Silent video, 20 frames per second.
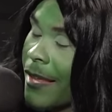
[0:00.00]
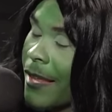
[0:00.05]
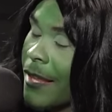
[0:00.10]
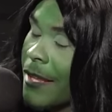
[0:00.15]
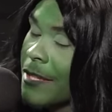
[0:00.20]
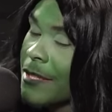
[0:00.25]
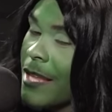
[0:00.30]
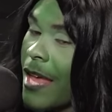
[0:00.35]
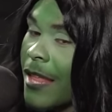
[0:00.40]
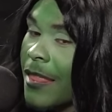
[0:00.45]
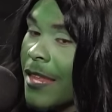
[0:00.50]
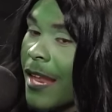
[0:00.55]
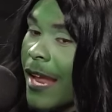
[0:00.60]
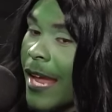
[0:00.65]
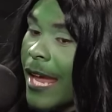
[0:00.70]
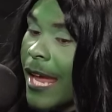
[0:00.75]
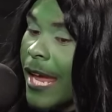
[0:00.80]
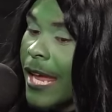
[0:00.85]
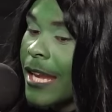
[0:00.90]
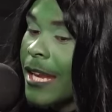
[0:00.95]
It's not that I
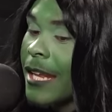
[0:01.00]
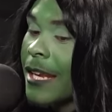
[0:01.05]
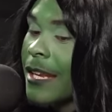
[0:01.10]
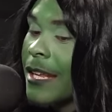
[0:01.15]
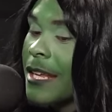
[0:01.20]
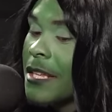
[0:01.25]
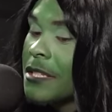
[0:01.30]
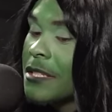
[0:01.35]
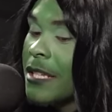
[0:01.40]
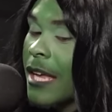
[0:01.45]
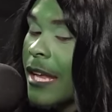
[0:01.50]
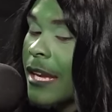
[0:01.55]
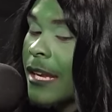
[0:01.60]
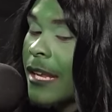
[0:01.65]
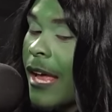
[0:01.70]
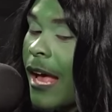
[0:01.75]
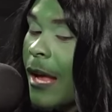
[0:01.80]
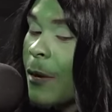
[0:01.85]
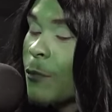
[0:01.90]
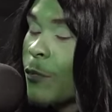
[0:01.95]
hate it. It's that
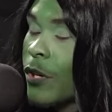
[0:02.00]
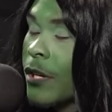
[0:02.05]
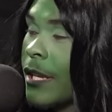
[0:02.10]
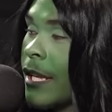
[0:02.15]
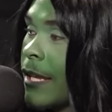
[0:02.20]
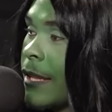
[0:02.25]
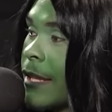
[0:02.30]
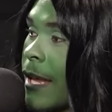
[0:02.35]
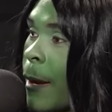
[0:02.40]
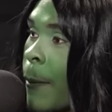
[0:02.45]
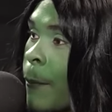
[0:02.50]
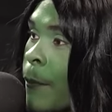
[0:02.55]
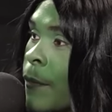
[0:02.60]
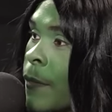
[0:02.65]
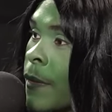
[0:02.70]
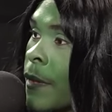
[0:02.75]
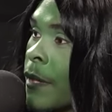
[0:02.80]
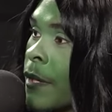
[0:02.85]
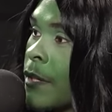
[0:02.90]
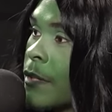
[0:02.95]
I wouldn't eat them.
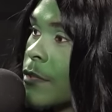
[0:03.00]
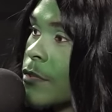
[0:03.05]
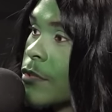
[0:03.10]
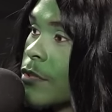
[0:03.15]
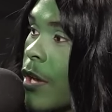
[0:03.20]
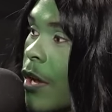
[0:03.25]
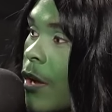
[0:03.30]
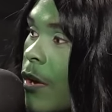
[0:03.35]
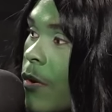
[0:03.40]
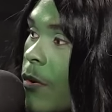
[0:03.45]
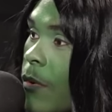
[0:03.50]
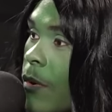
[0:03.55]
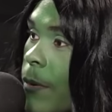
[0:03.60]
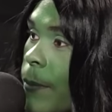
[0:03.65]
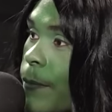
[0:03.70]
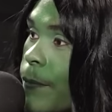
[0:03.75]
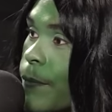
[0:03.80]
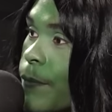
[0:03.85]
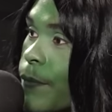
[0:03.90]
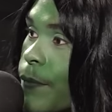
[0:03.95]
So
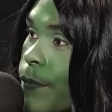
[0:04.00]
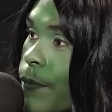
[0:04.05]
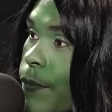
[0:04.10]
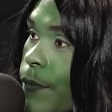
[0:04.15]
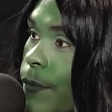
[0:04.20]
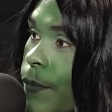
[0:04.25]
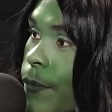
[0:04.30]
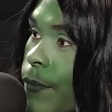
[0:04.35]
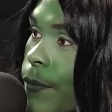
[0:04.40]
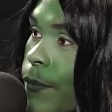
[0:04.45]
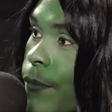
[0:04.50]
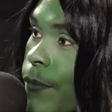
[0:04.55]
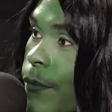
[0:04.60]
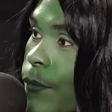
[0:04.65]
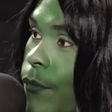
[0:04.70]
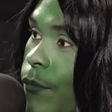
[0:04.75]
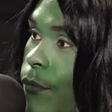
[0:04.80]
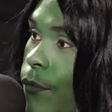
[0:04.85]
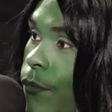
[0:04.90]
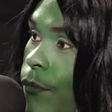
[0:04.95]
so you so
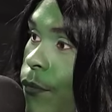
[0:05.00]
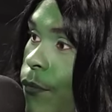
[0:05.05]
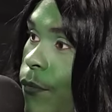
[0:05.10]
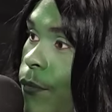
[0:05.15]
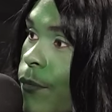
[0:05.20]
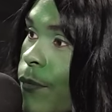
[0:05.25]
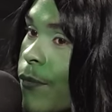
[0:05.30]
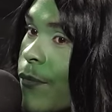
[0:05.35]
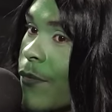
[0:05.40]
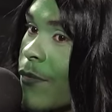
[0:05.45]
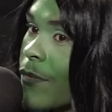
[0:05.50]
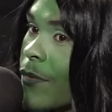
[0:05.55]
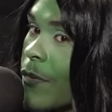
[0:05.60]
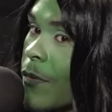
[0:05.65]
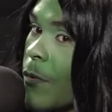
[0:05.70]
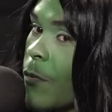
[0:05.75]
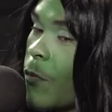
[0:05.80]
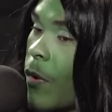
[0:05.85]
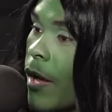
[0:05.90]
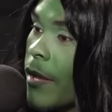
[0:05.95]
yes.
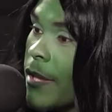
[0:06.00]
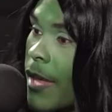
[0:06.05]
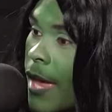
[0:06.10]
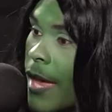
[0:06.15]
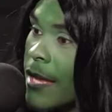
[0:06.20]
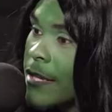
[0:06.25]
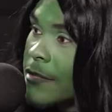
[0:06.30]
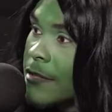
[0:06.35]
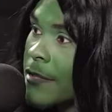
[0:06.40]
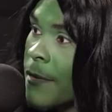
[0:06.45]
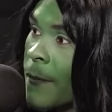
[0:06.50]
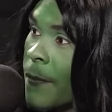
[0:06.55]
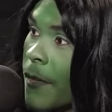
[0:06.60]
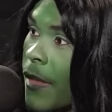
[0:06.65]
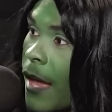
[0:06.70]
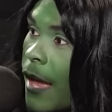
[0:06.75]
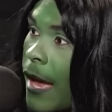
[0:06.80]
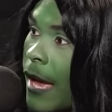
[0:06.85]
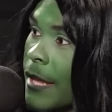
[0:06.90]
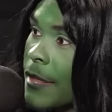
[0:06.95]
Well, yes.
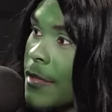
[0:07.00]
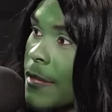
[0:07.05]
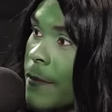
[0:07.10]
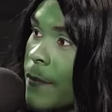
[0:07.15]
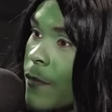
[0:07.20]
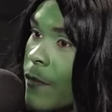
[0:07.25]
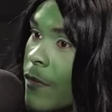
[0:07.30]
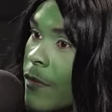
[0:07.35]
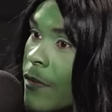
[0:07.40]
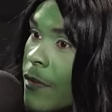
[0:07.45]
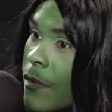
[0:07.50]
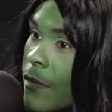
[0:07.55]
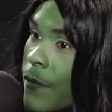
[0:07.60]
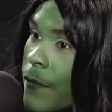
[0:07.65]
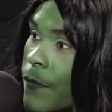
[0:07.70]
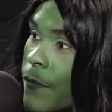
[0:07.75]
So you I, would if you were